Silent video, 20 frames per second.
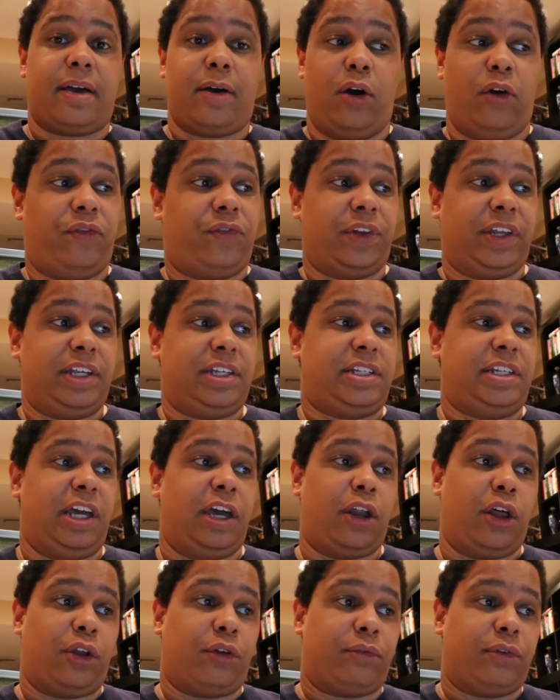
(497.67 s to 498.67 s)
Hopefully
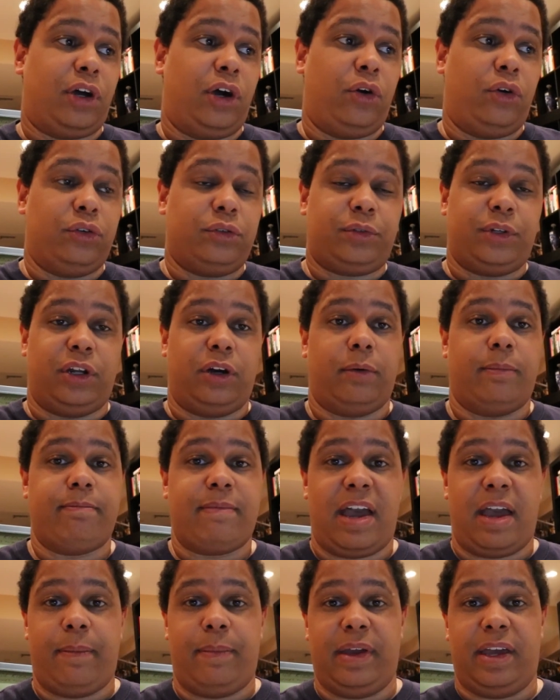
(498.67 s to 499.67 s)
see it on the road.
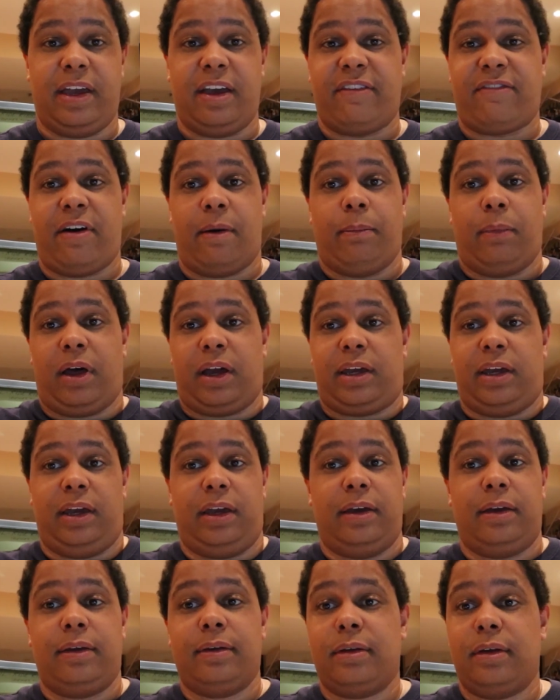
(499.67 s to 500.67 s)
Maybe if I'm
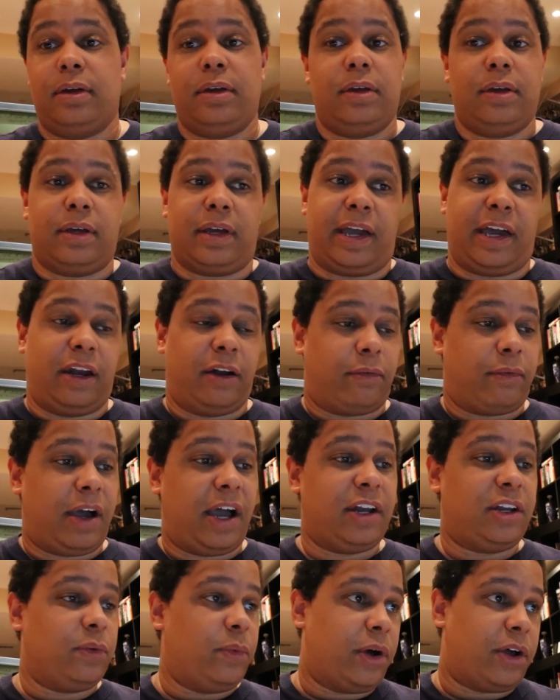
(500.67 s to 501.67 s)
lucky, get a
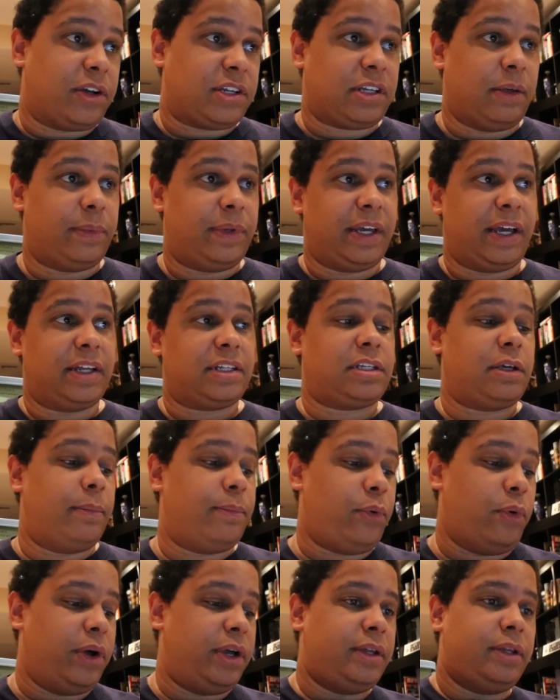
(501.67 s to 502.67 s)
ride in one or something at some
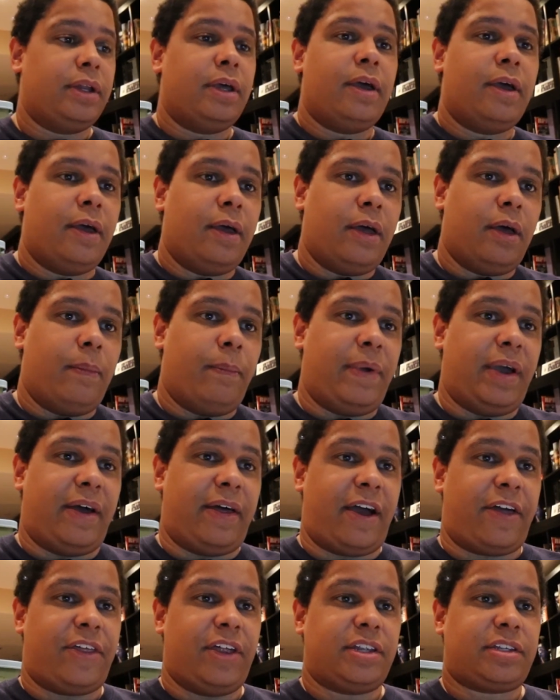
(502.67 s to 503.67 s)
point. But yeah,
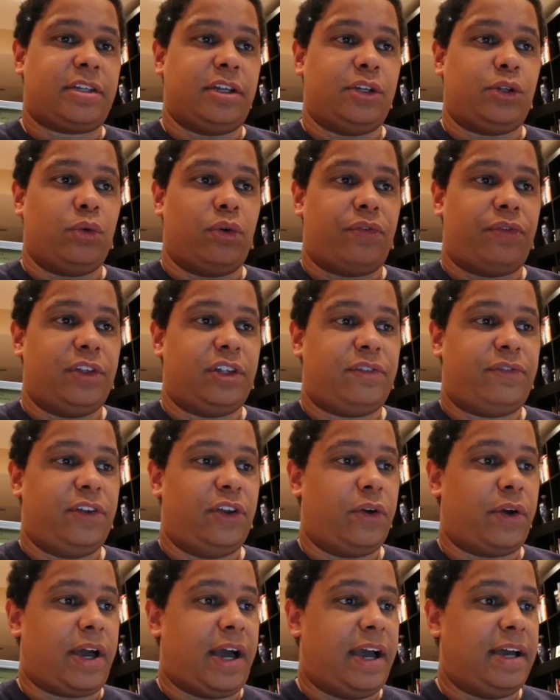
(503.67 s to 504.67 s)
I think that's going to do it for this
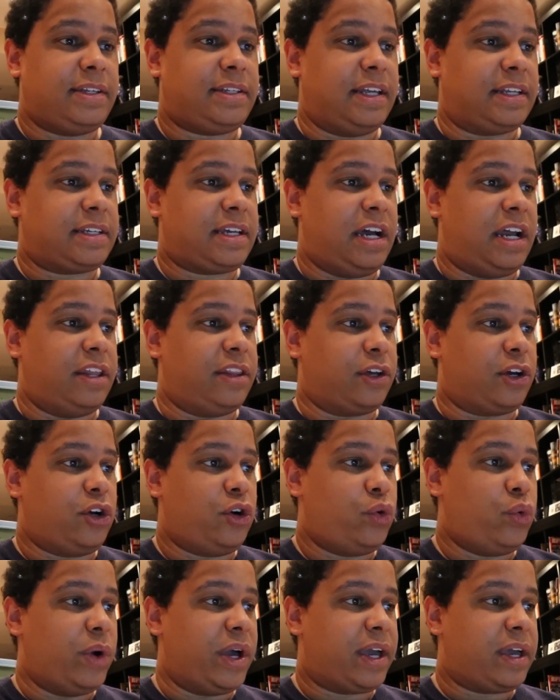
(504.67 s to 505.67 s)
video, guys. That's kind of the
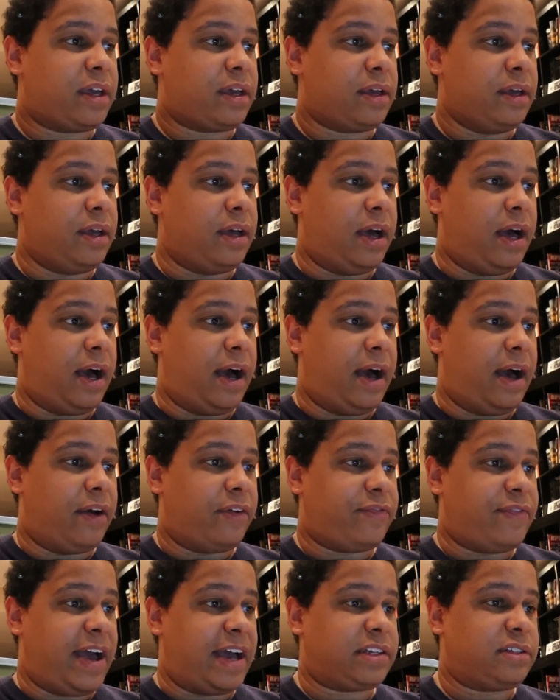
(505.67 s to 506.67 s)
quick
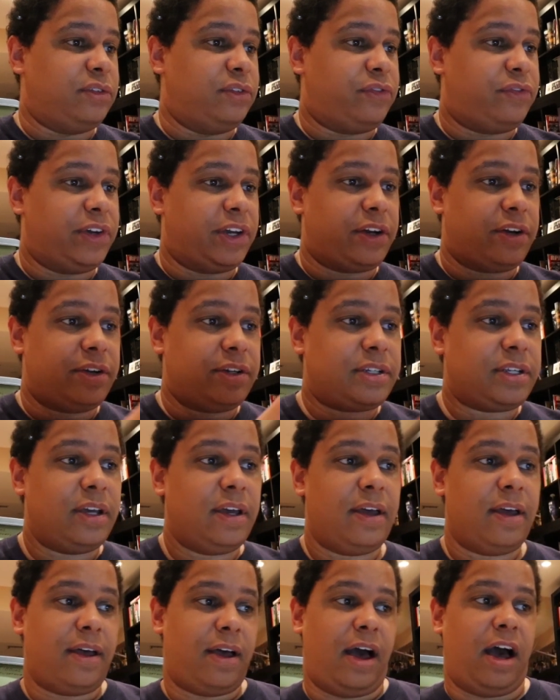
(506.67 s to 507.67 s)
facts and figures.
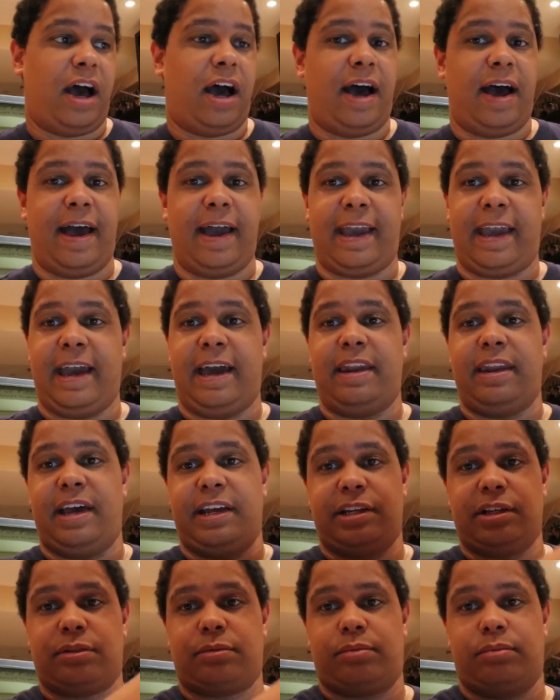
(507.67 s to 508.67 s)
Again,
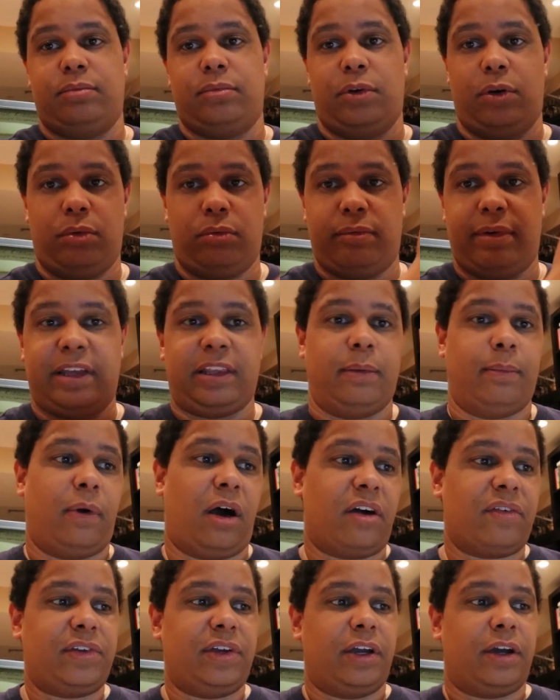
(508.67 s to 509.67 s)
I just read them
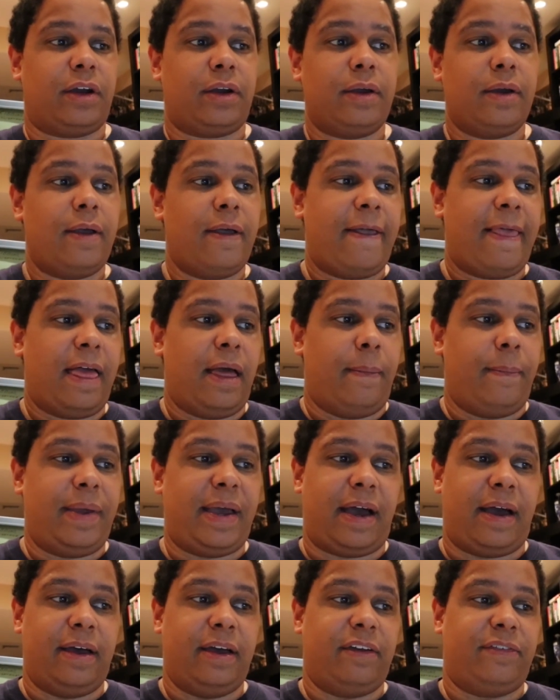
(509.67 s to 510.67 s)
off here. But
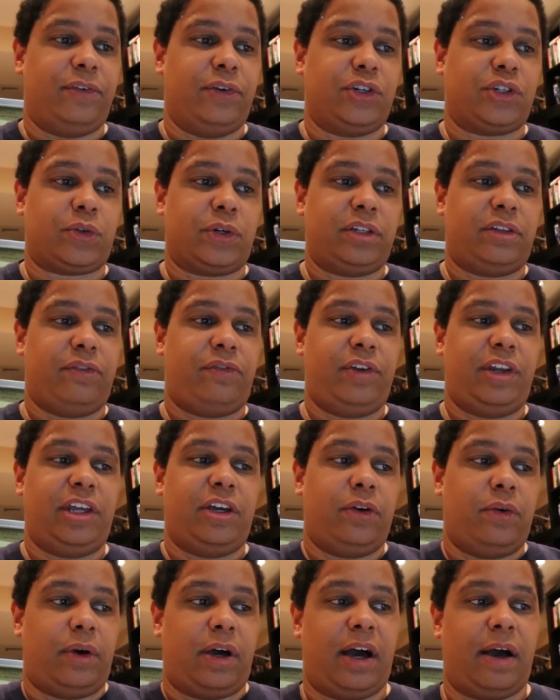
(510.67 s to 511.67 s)
yeah, if you enjoyed the
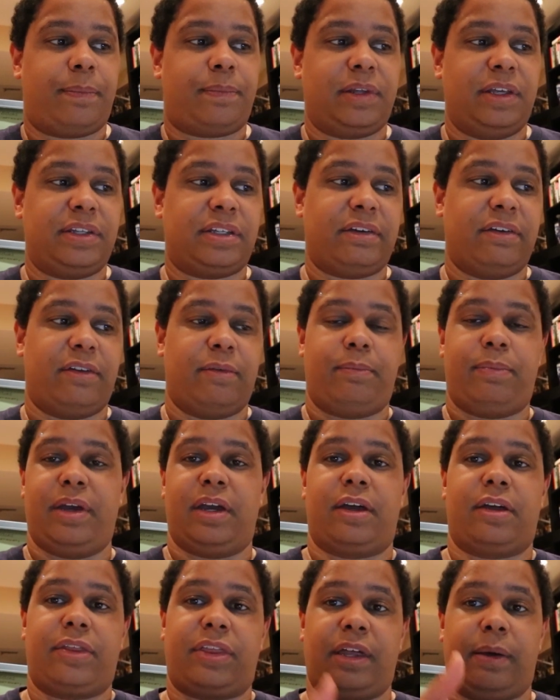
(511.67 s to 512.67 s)
video, please give it a
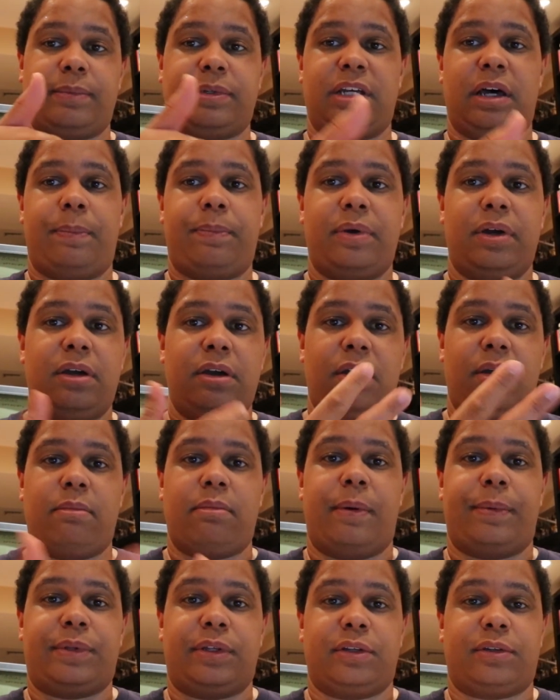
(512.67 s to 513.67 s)
big thumbs up.
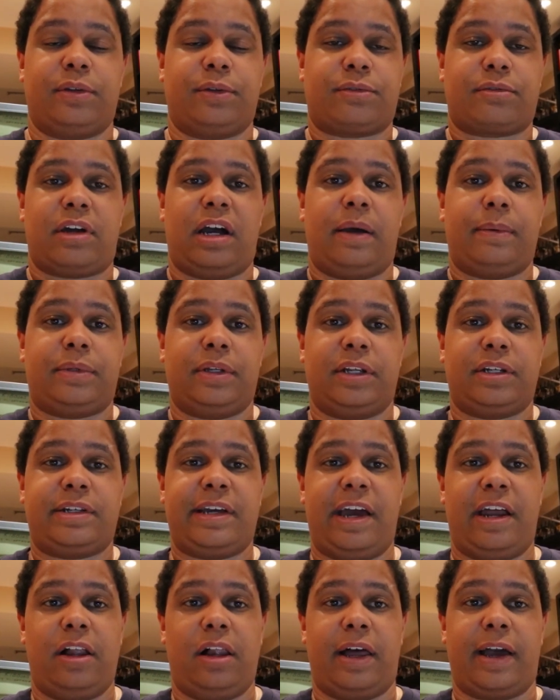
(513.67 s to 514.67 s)
Remember to subscribe to the
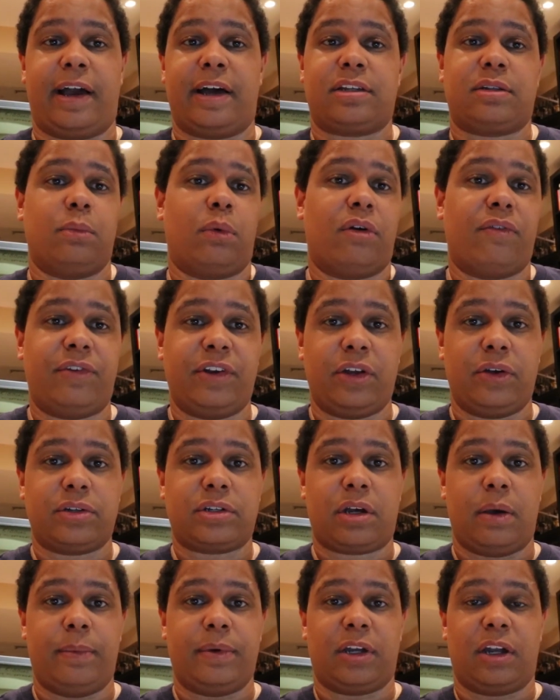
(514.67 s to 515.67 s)
channel. I got some more
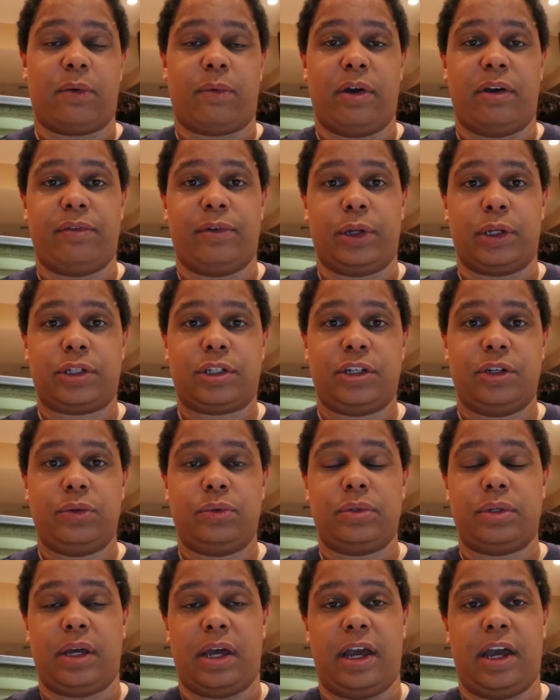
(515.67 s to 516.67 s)
videos coming your way real
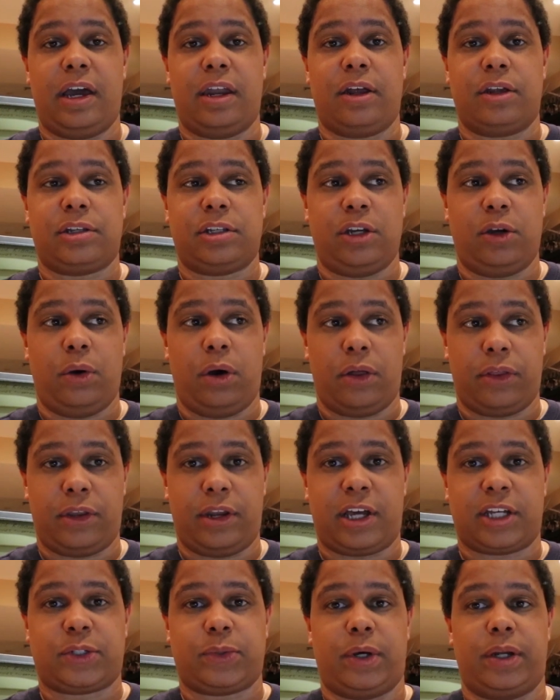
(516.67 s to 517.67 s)
soon, and I'll see you all in the
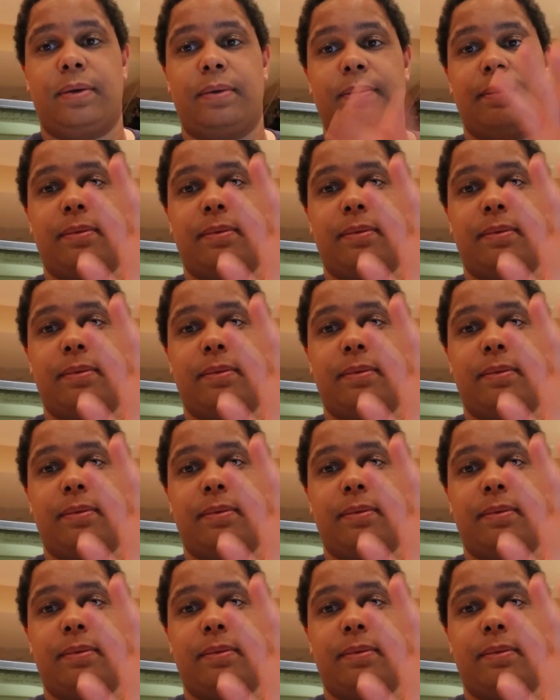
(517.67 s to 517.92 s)
next one.